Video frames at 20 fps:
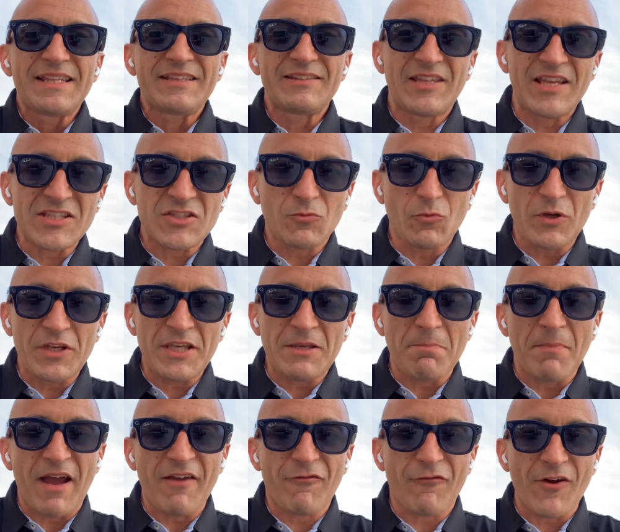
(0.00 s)
This week,
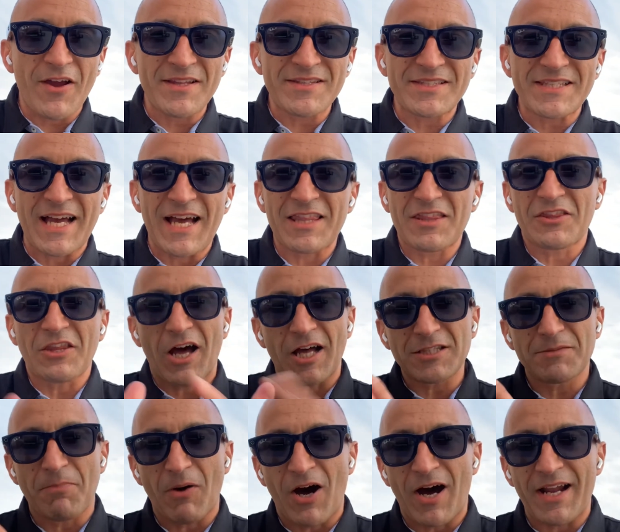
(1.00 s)
my friends at
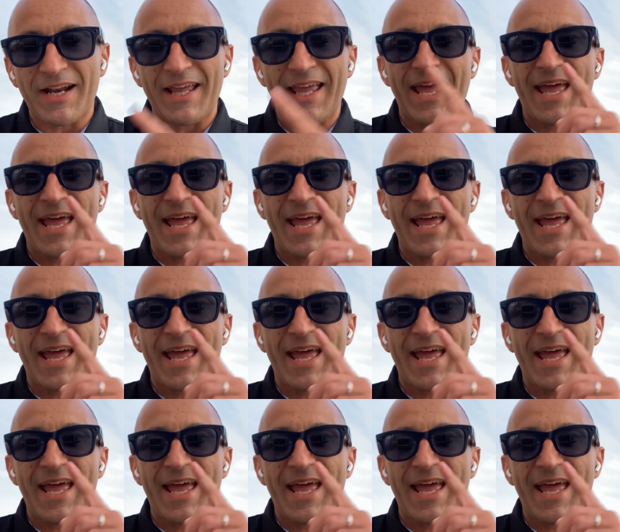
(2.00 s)
ThoughtSpot